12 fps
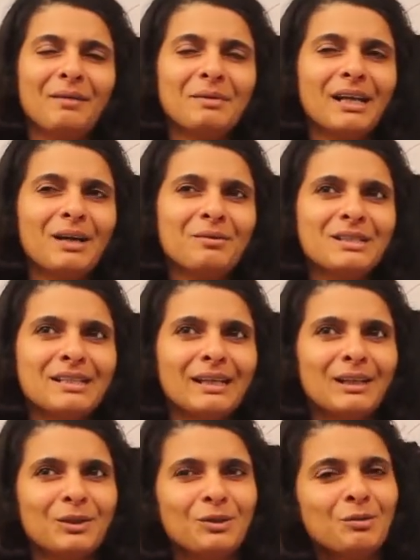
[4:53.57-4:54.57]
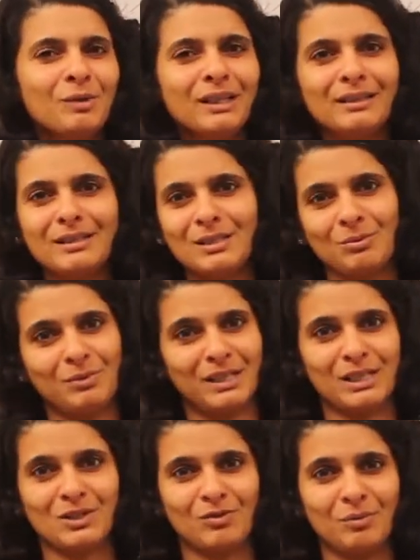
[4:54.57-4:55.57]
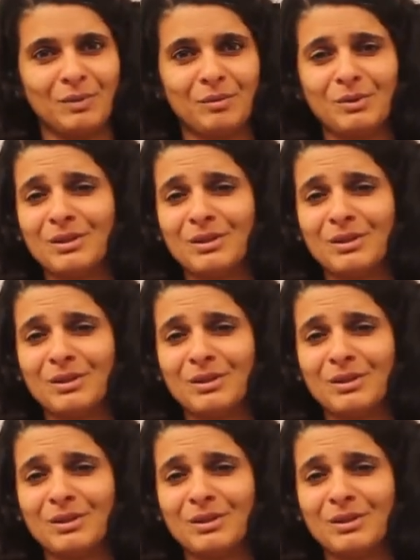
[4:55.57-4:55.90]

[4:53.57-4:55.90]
But I was like, you know what, this works for me,